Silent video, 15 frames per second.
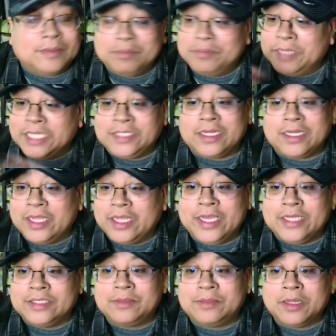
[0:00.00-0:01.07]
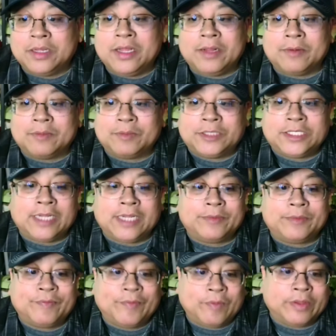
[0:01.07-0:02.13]
Basically, he's uh, set
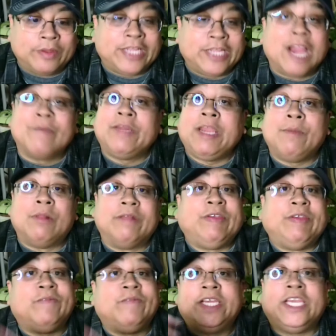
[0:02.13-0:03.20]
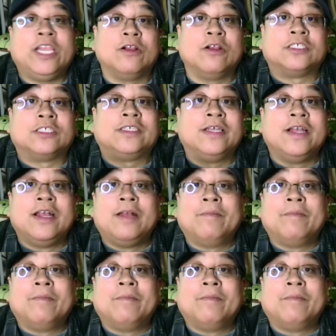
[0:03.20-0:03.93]
for a timetable of fifty years,